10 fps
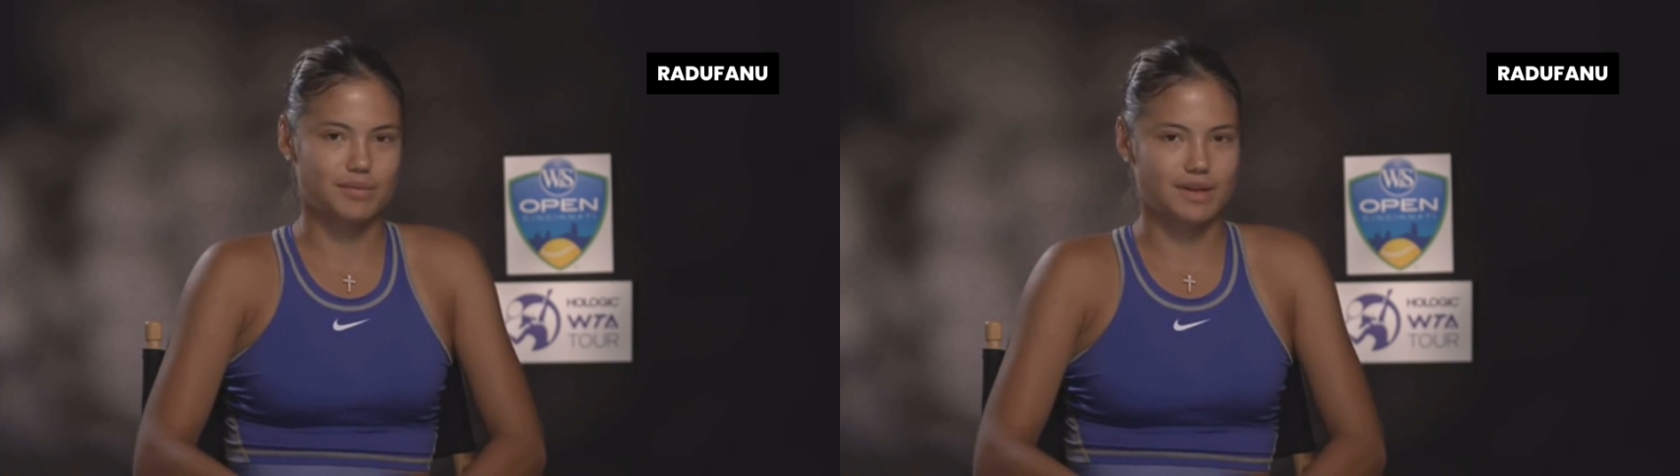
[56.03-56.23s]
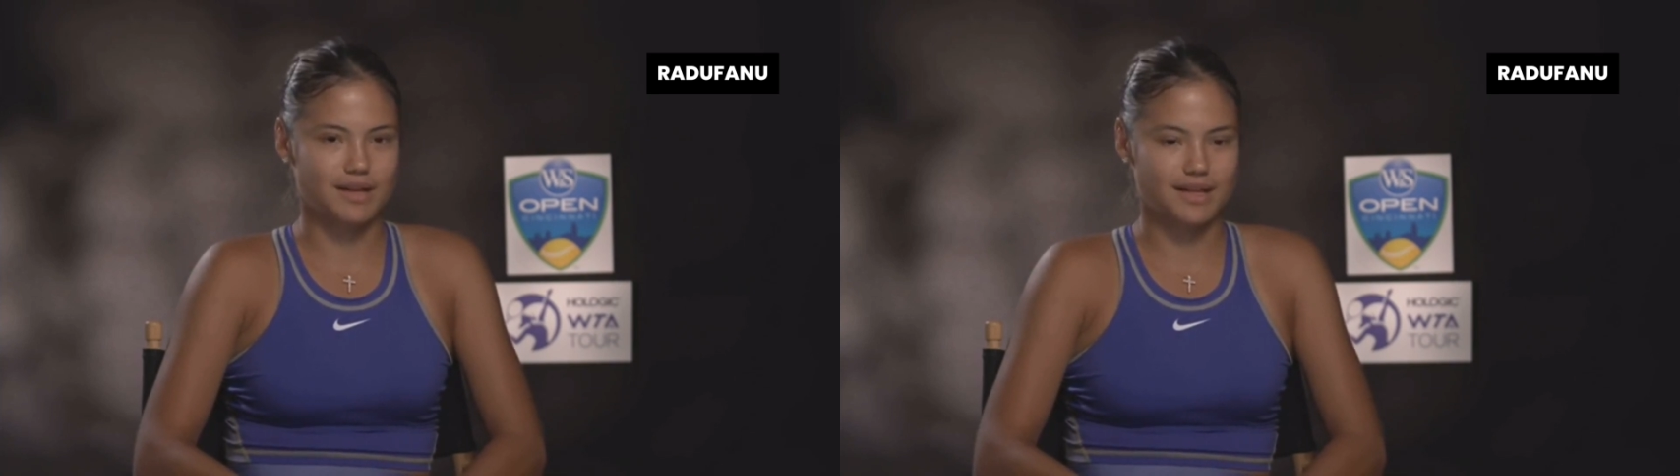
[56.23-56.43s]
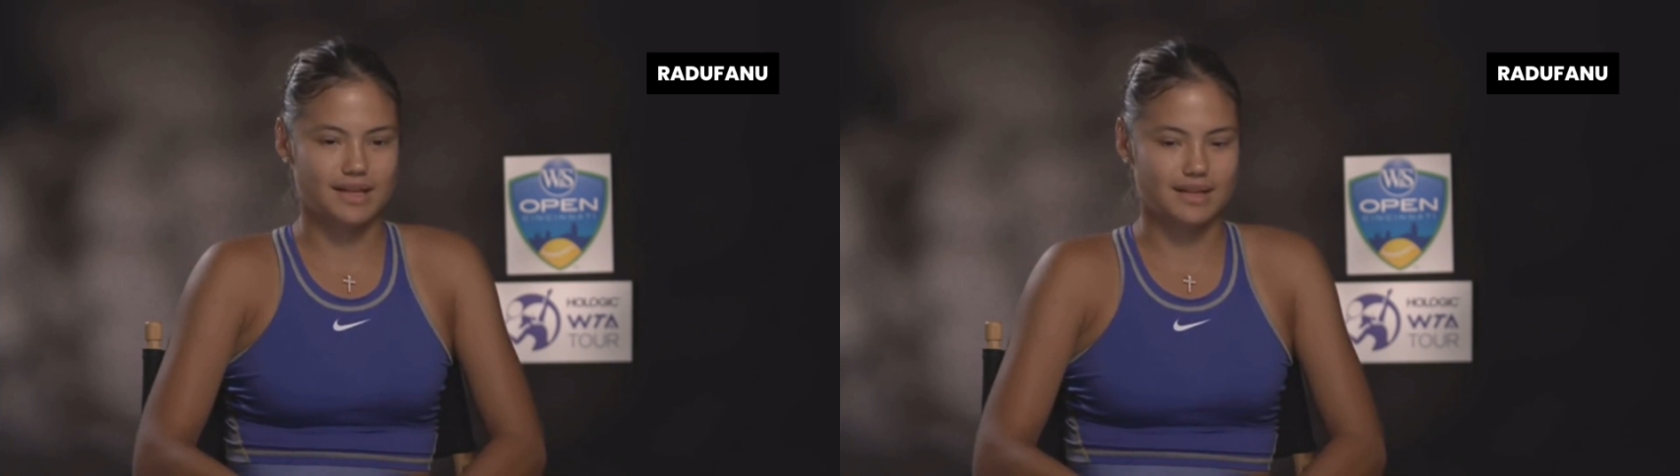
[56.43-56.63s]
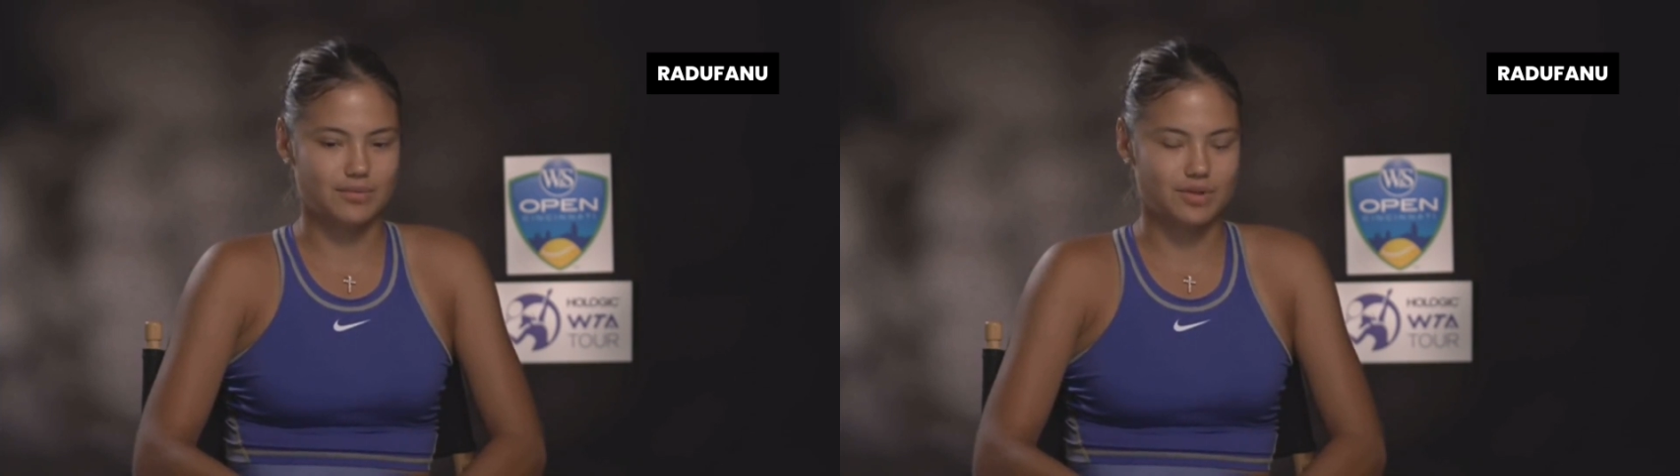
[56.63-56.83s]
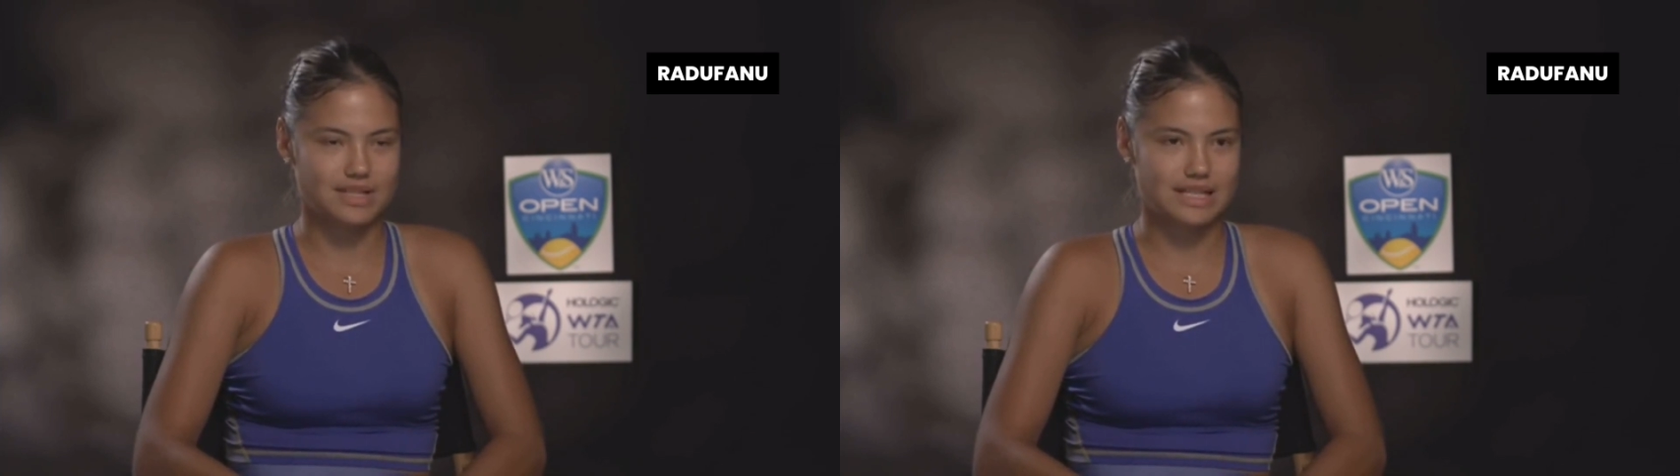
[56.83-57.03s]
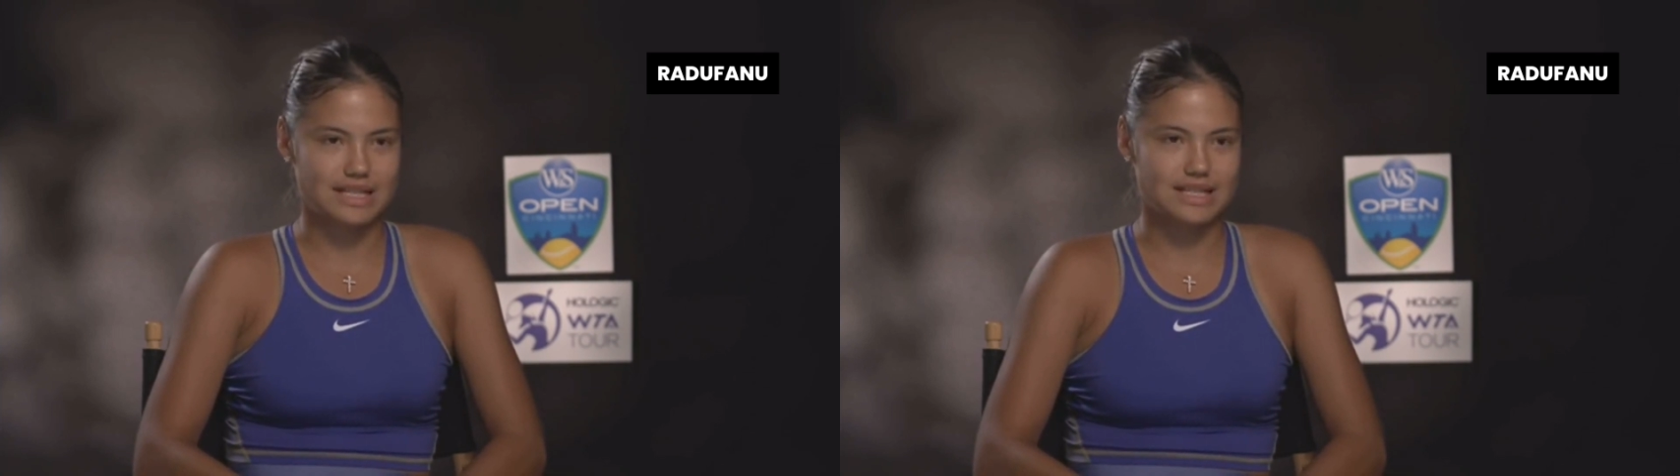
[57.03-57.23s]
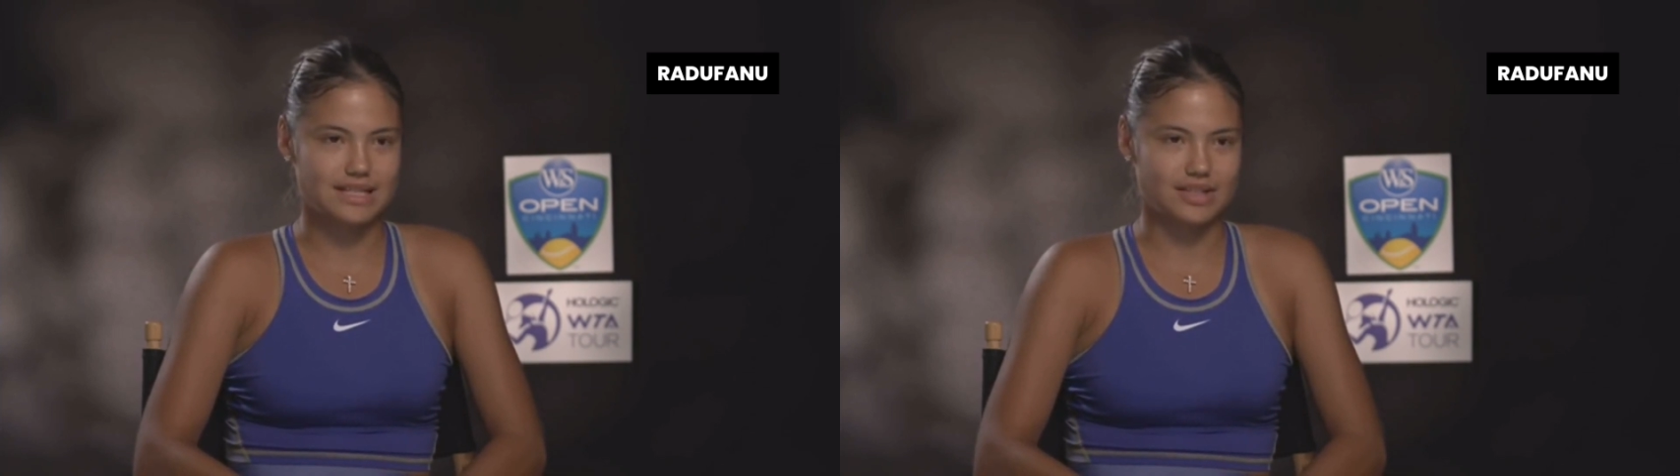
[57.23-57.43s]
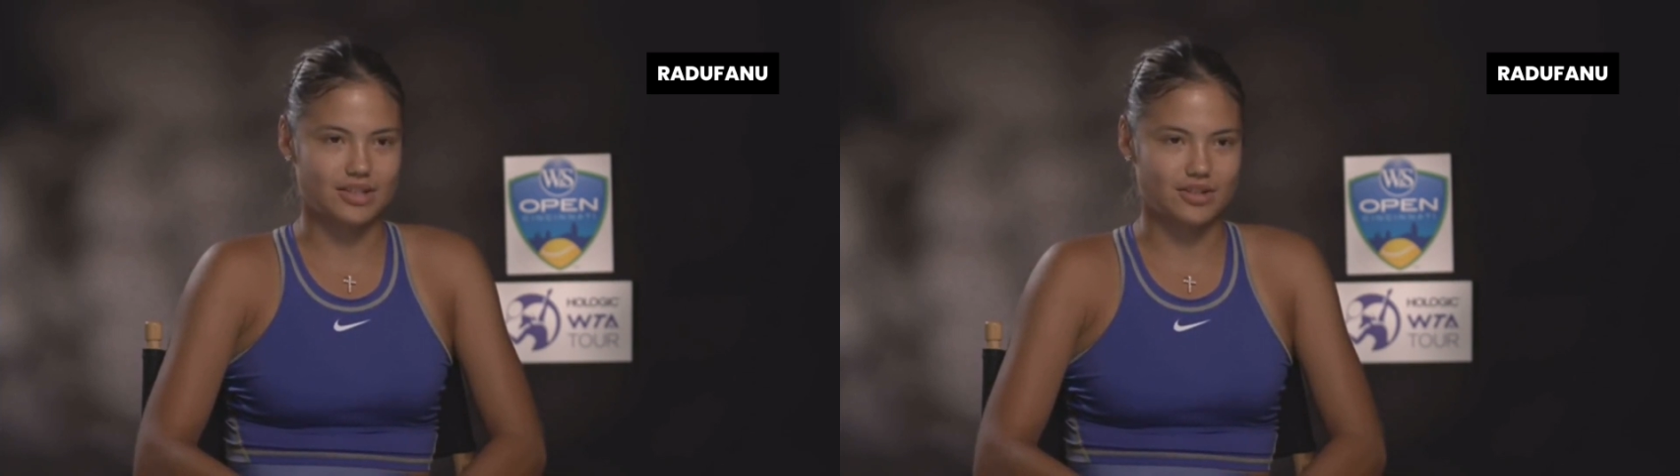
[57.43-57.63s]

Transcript: But it wasn't easy, you know.